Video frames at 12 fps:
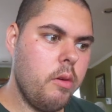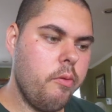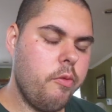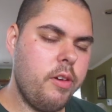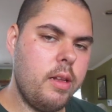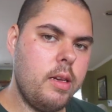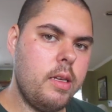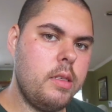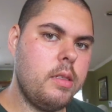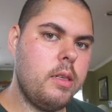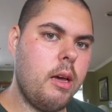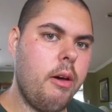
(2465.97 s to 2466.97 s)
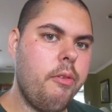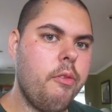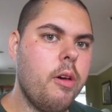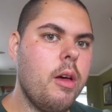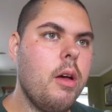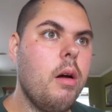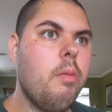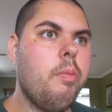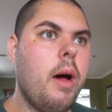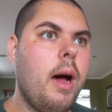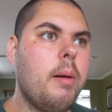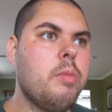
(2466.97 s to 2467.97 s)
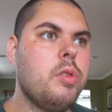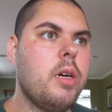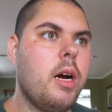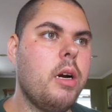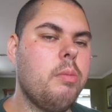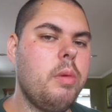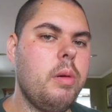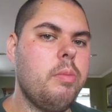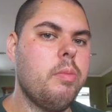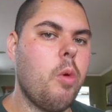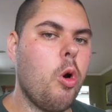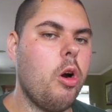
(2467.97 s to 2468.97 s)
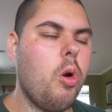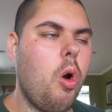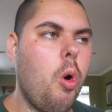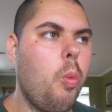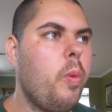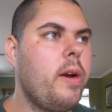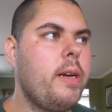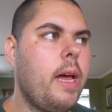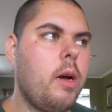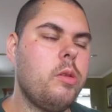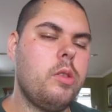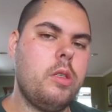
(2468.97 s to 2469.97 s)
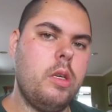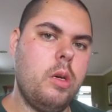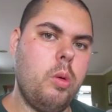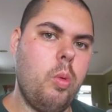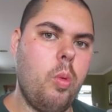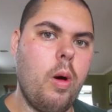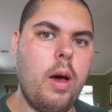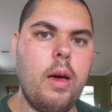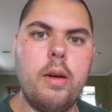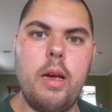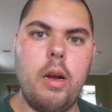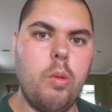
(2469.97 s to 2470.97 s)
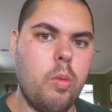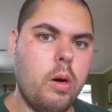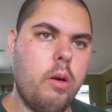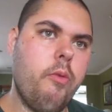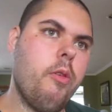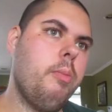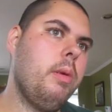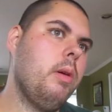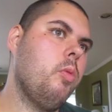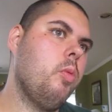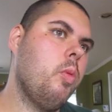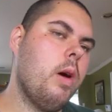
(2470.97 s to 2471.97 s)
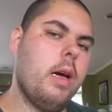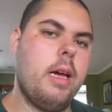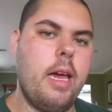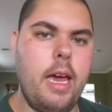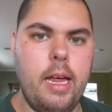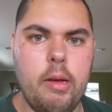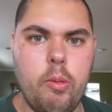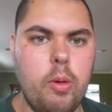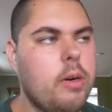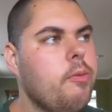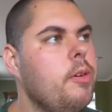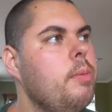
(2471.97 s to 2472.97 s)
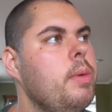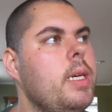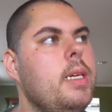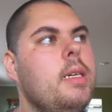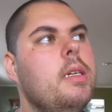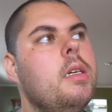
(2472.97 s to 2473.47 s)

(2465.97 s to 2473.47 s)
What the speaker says: fitness stuff, but I'm trying to be more open now to what can work for me, what can't work for me.